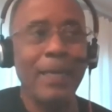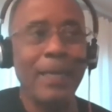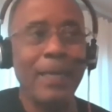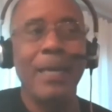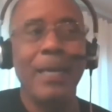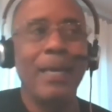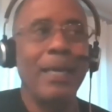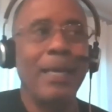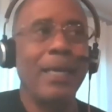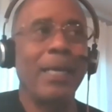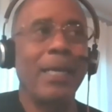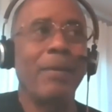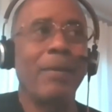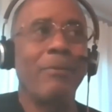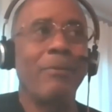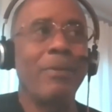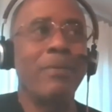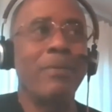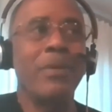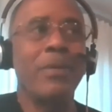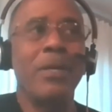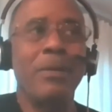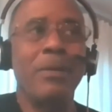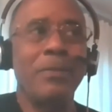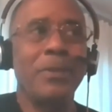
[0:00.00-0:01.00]
and I
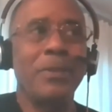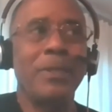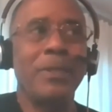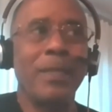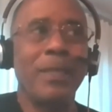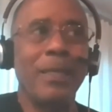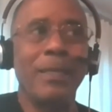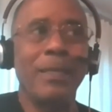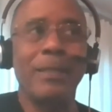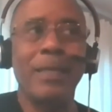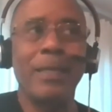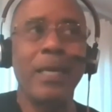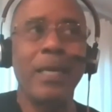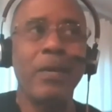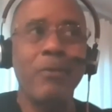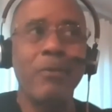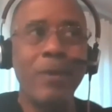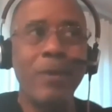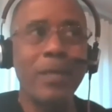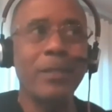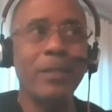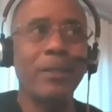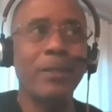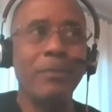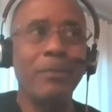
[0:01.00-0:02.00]
remember him saying, "They
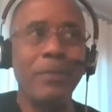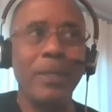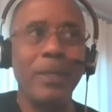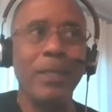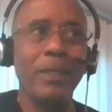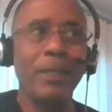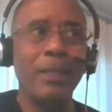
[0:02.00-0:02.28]
arrested me,